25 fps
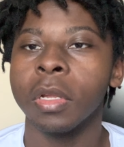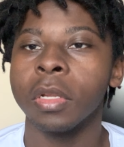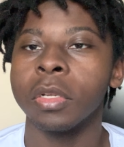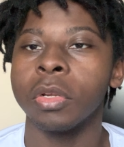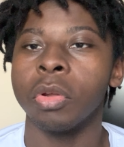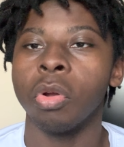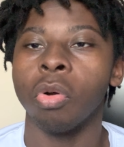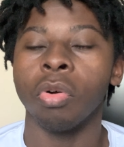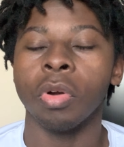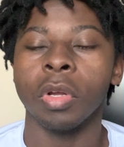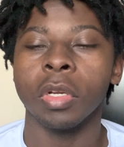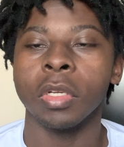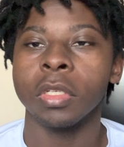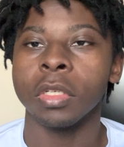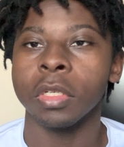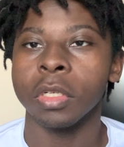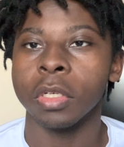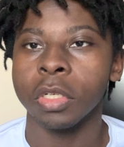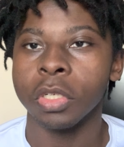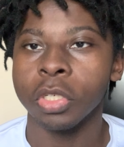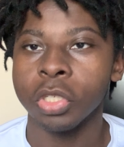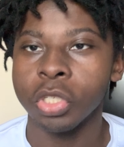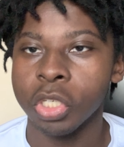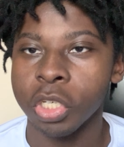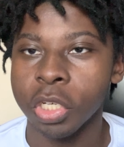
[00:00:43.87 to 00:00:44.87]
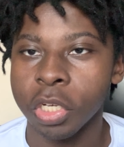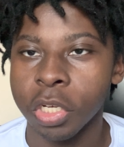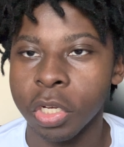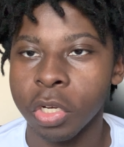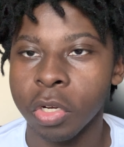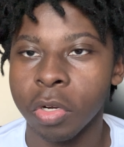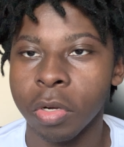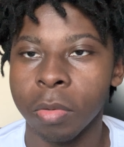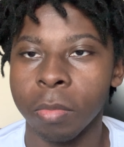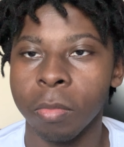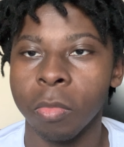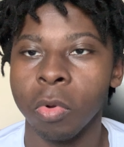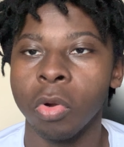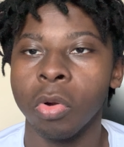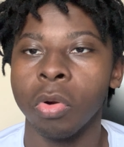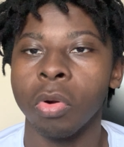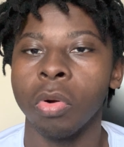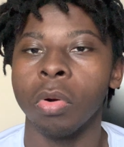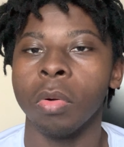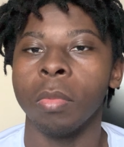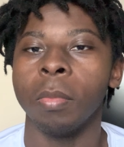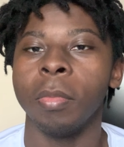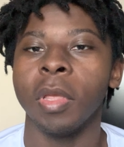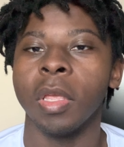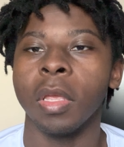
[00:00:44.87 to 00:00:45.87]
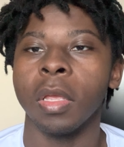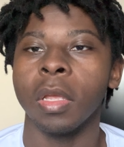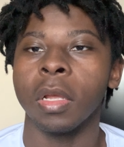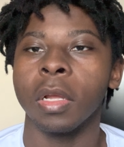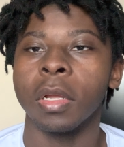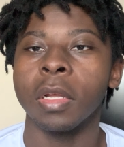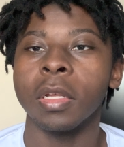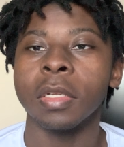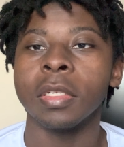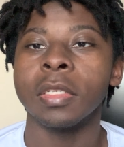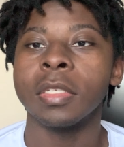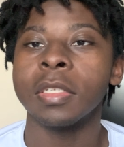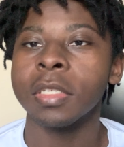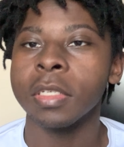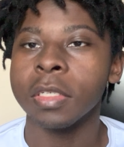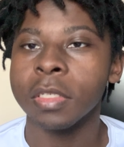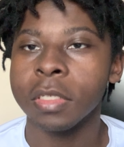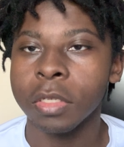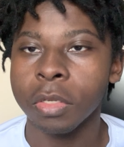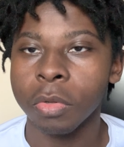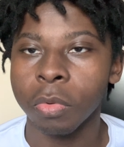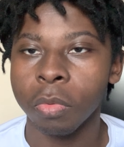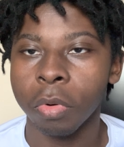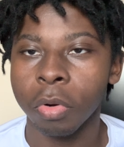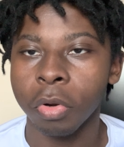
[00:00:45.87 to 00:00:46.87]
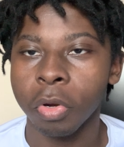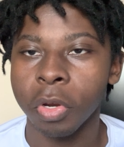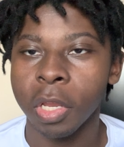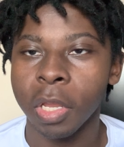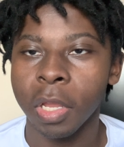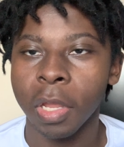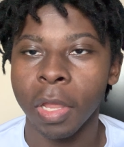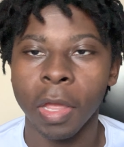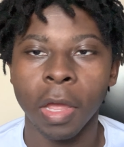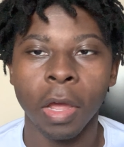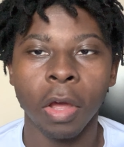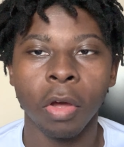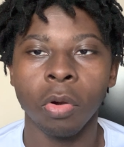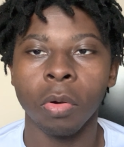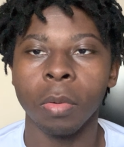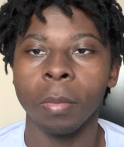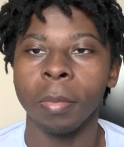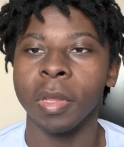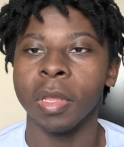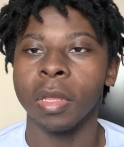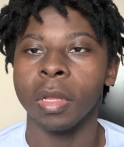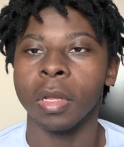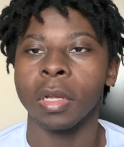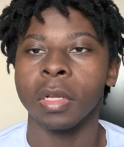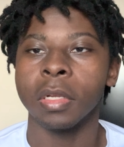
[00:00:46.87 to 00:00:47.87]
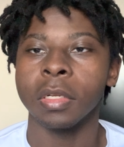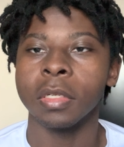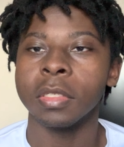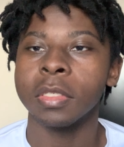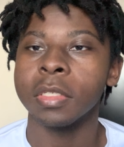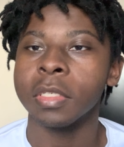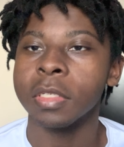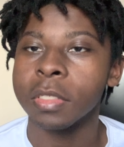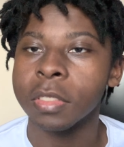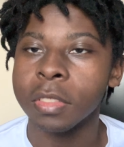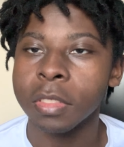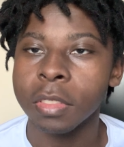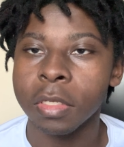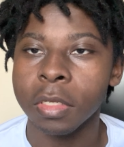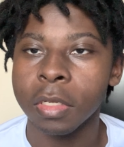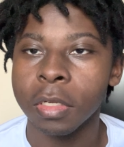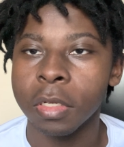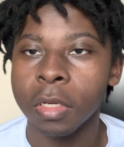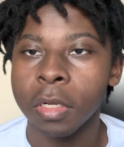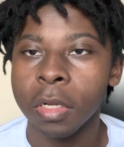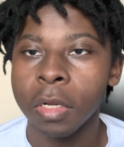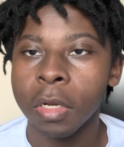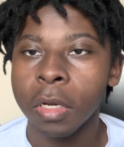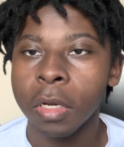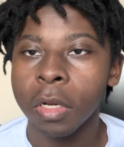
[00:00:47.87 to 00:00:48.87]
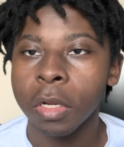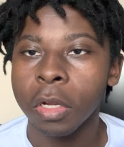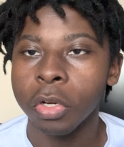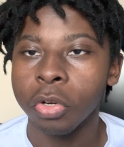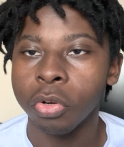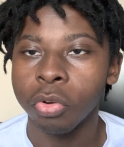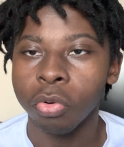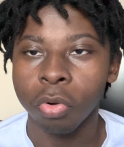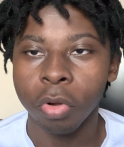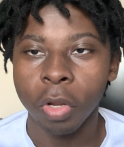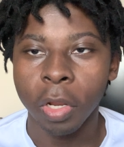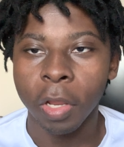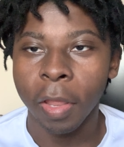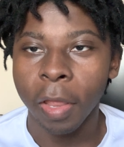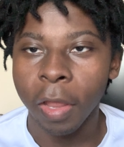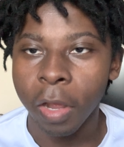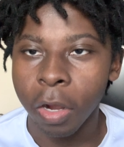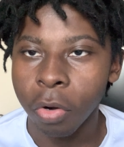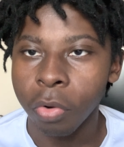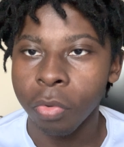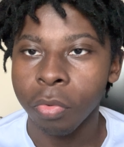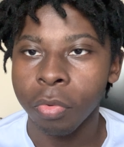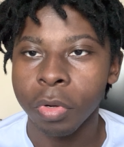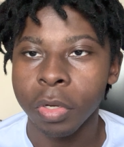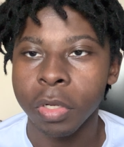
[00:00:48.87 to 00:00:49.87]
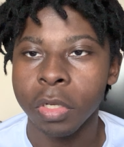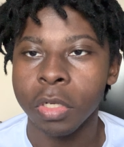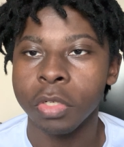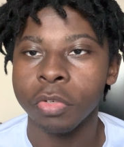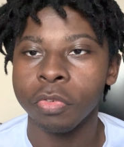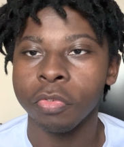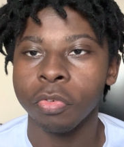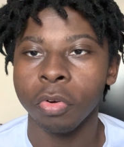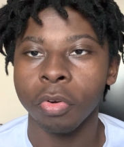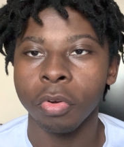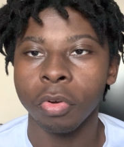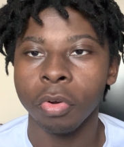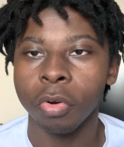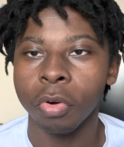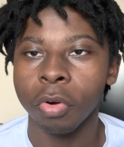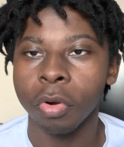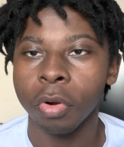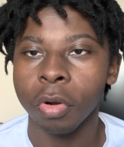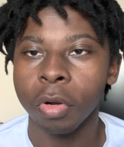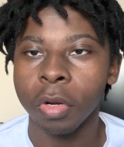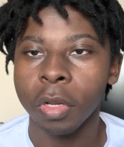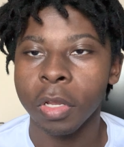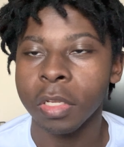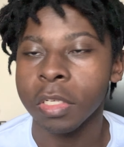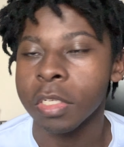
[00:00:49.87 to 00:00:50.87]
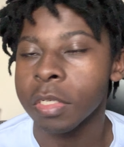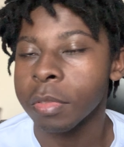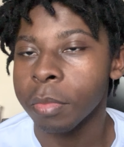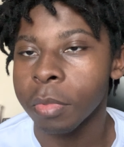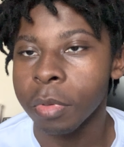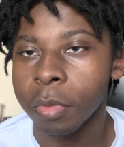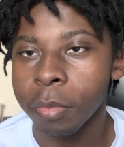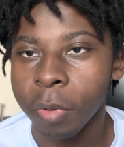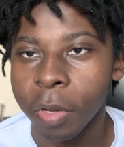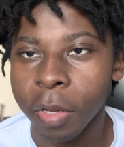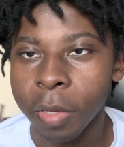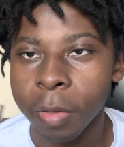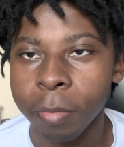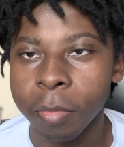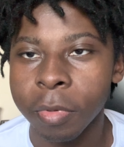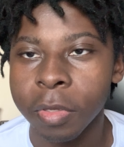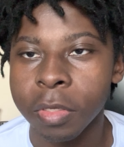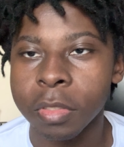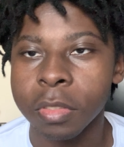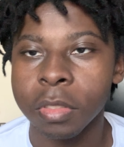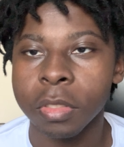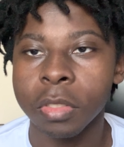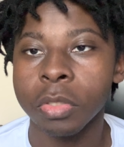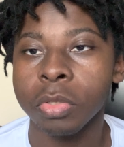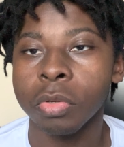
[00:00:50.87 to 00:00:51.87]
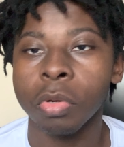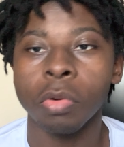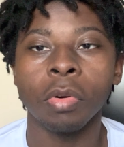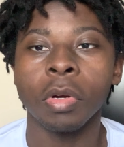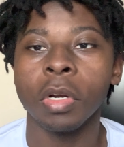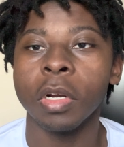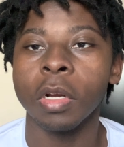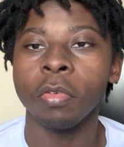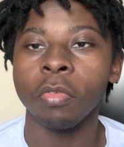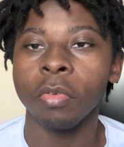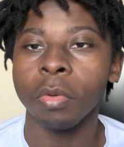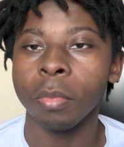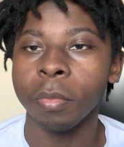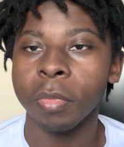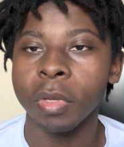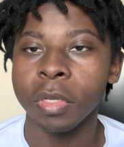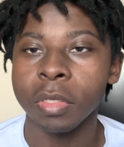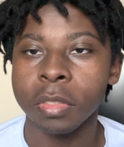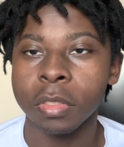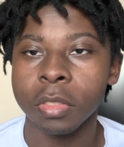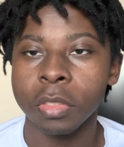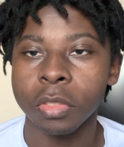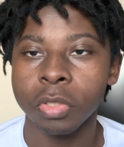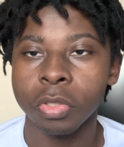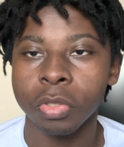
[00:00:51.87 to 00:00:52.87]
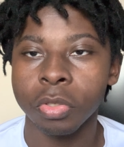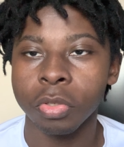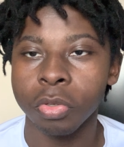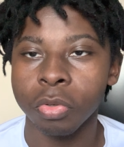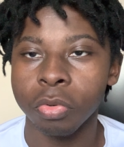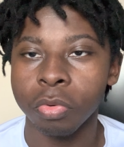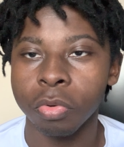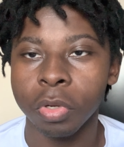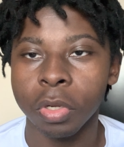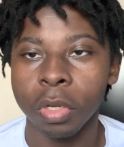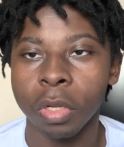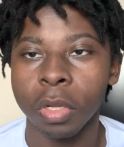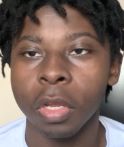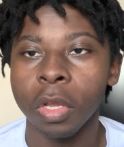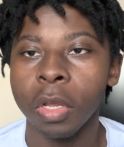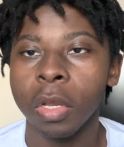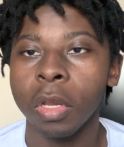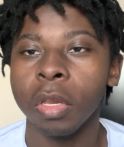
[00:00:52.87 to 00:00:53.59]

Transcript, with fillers: going to the gym or being consistent working out or being consistent doing outreach for your SMMA business or whatever business you're doing.